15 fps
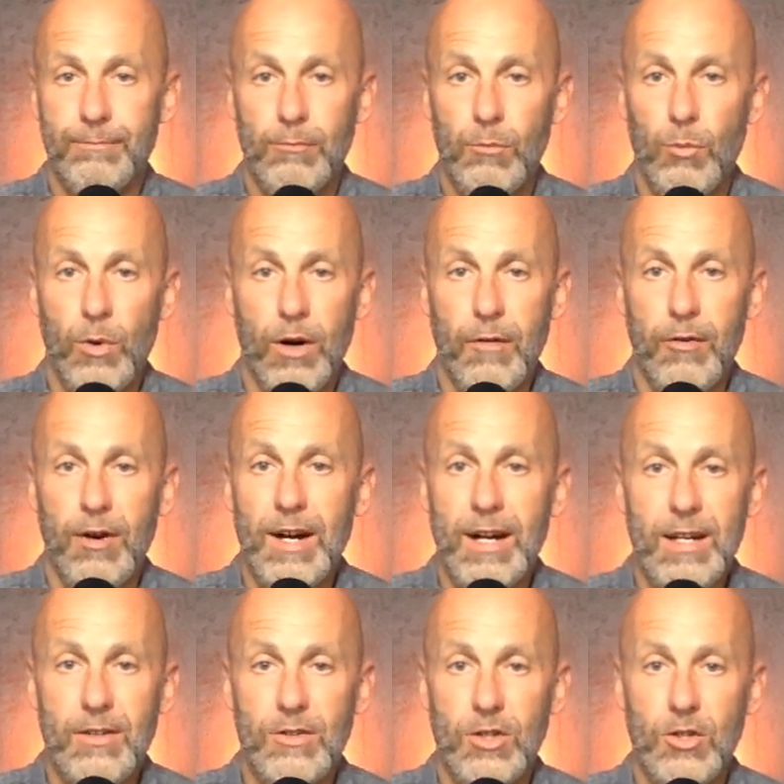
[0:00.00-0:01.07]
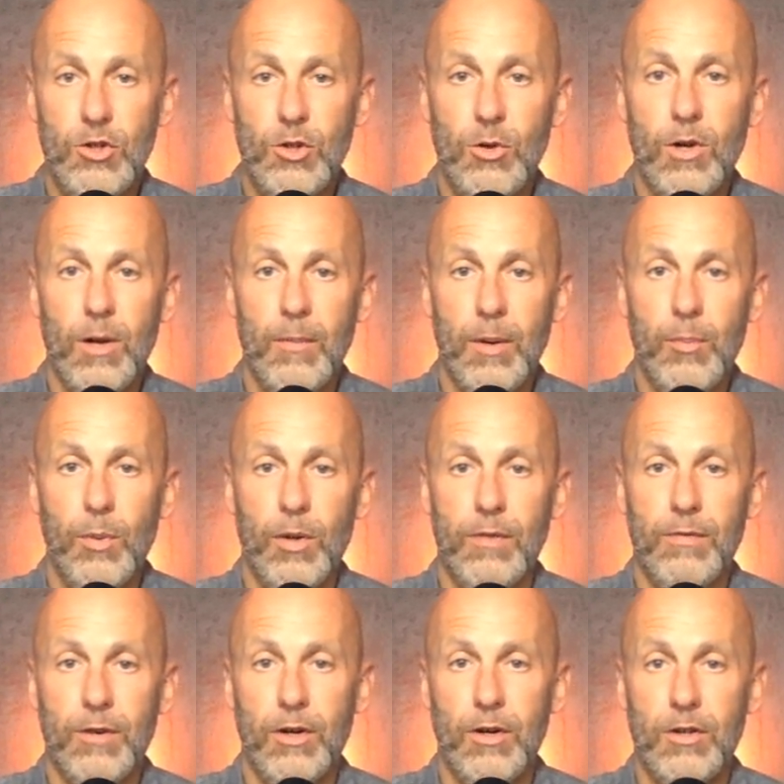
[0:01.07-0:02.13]
whatever it is that you come up with
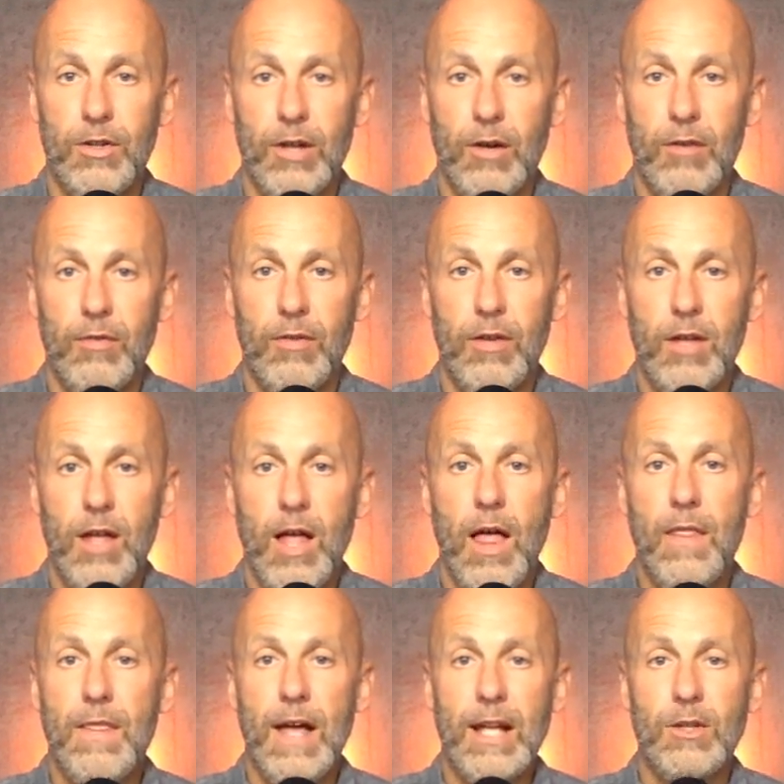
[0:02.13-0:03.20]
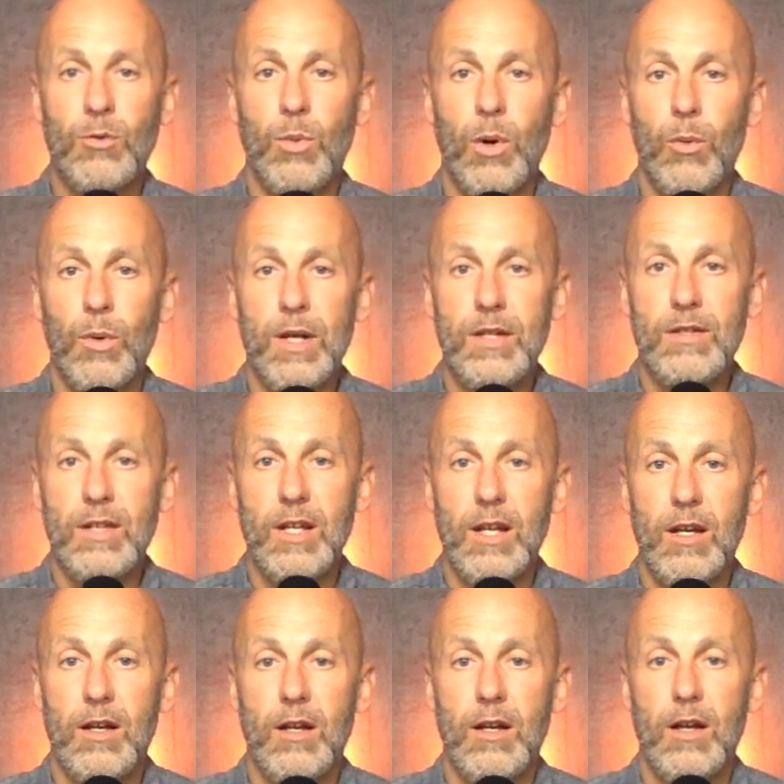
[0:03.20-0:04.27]
for yourself. That's what we
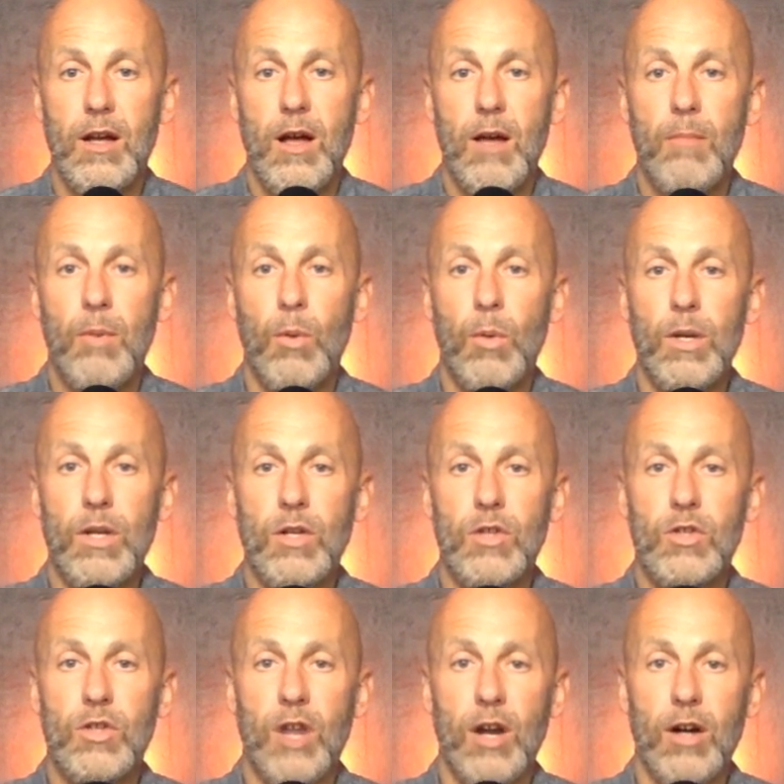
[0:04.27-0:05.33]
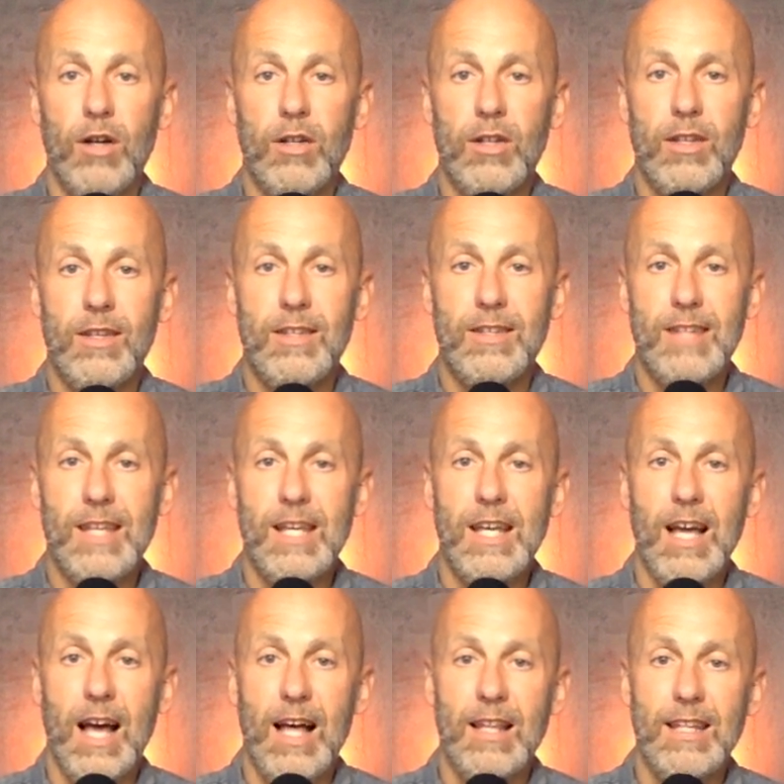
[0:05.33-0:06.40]
see. But when you start to
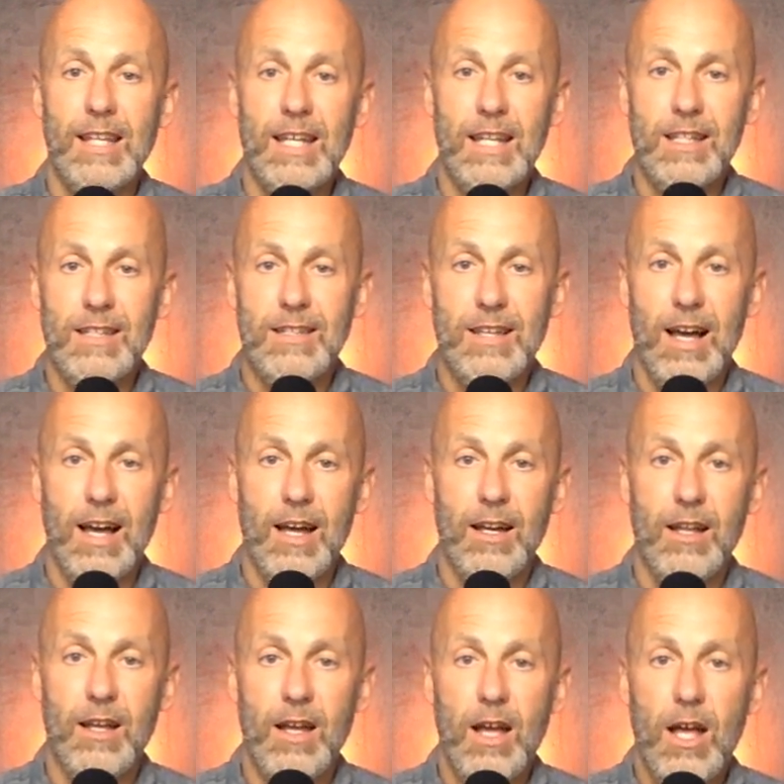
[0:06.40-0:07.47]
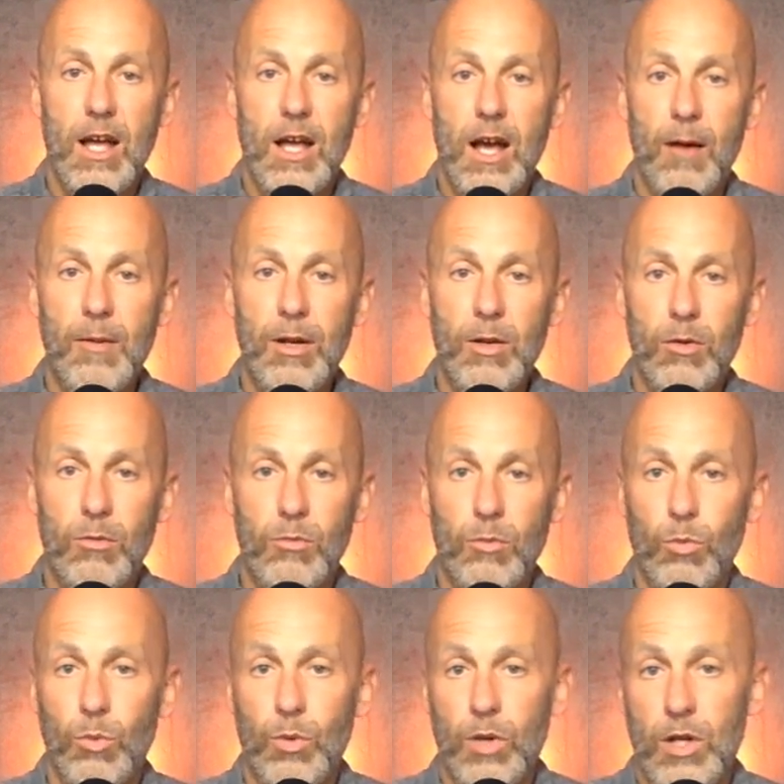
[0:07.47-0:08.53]
see on the inside, I mean,
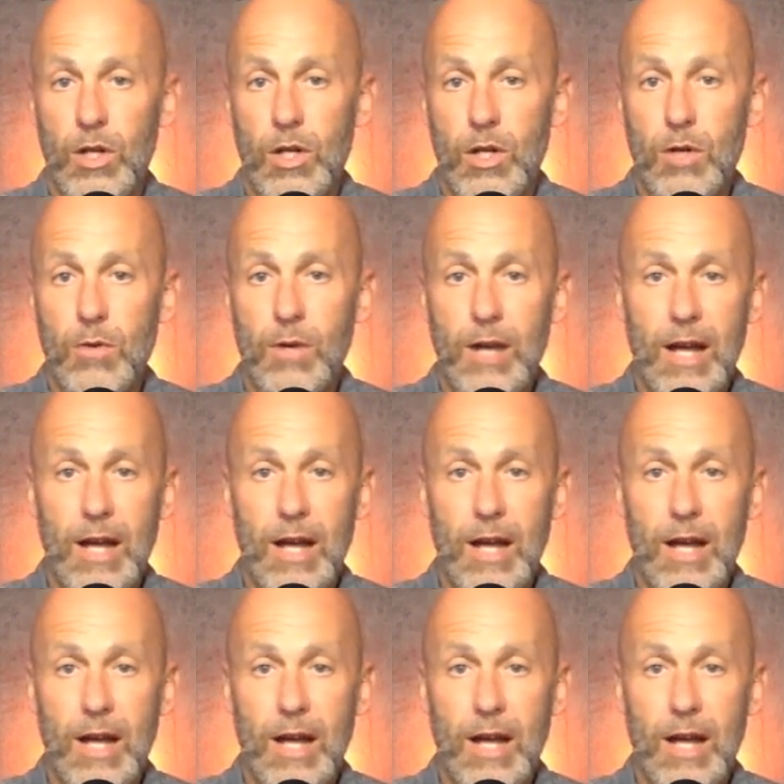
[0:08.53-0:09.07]
you and